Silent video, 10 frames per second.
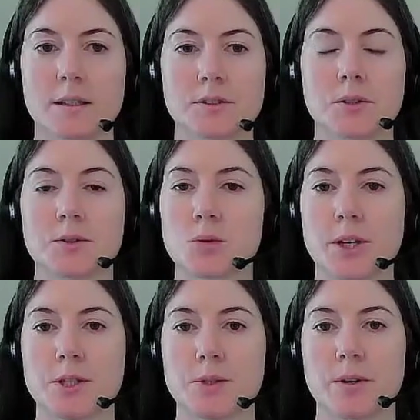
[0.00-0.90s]
So in
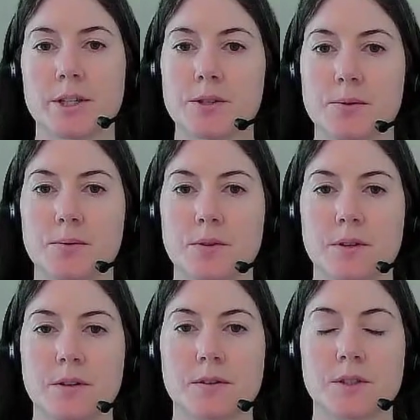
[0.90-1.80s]
2022,
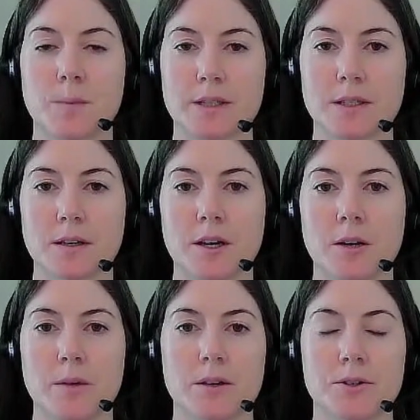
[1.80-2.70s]
the space
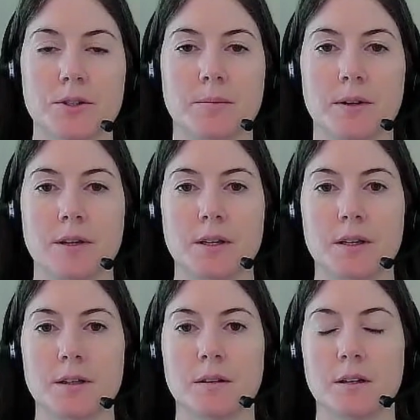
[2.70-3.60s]
economy
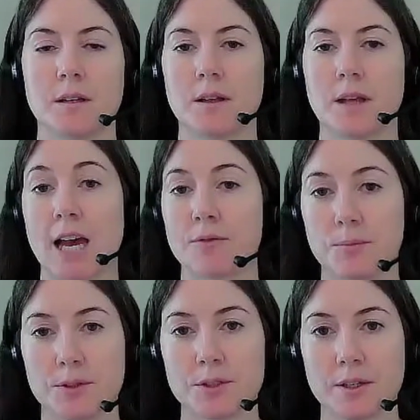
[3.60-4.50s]
contributed half a
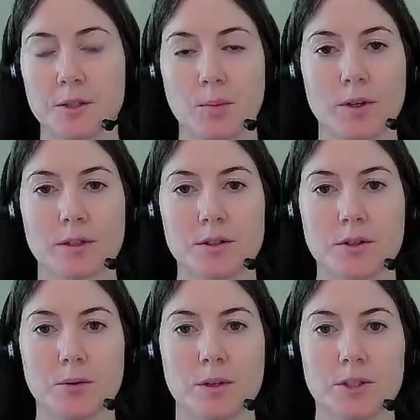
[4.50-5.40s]
percentage point to
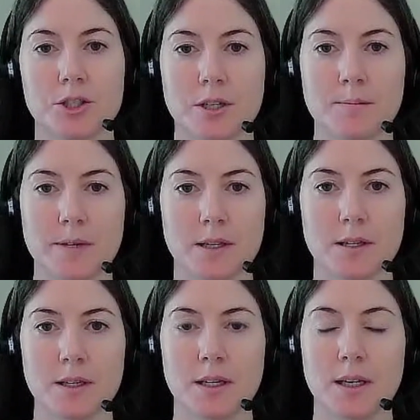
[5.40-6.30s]
US
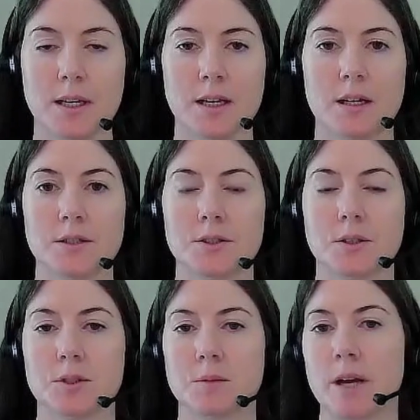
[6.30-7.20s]
GDP.
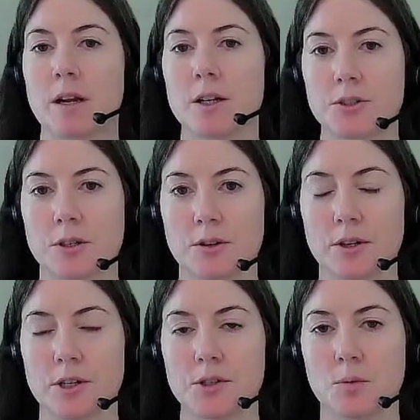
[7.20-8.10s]
So it was about
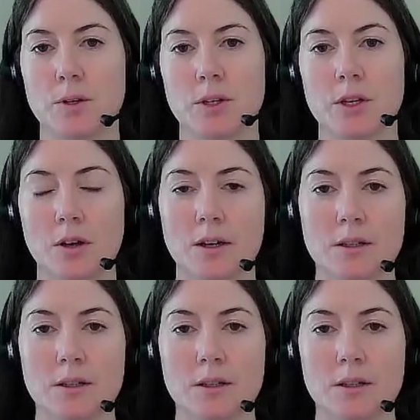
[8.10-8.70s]
$132 billion.